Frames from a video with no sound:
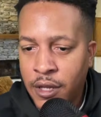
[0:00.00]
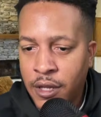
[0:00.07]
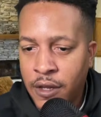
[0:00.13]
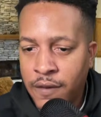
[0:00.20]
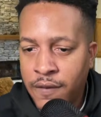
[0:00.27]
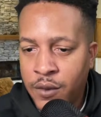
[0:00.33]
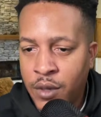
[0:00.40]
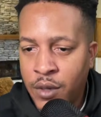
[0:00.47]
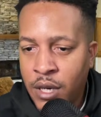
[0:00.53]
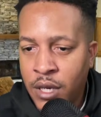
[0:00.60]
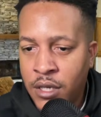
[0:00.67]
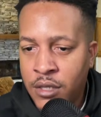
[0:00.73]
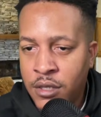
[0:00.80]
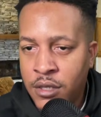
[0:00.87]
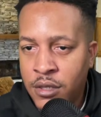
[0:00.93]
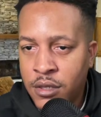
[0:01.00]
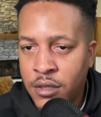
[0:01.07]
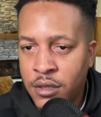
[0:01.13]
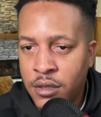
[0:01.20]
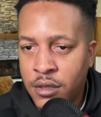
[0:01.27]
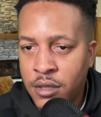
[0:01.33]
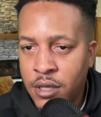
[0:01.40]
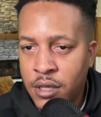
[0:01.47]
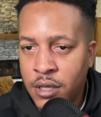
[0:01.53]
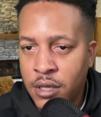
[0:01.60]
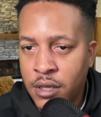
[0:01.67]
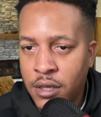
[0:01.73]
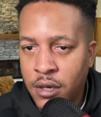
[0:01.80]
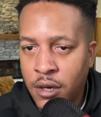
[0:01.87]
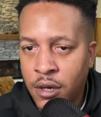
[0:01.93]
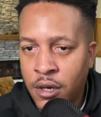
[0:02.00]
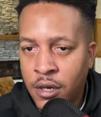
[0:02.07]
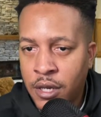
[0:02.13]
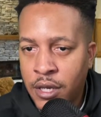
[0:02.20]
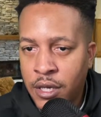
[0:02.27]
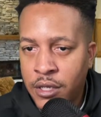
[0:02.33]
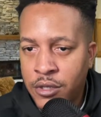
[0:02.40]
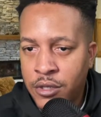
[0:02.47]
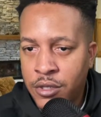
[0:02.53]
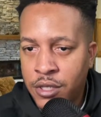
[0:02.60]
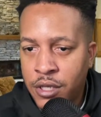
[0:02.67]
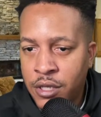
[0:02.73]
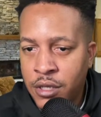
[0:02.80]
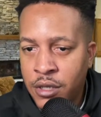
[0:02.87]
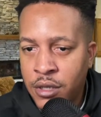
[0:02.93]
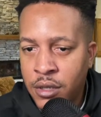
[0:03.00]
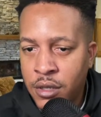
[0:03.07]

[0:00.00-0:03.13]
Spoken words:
if you guys are interested,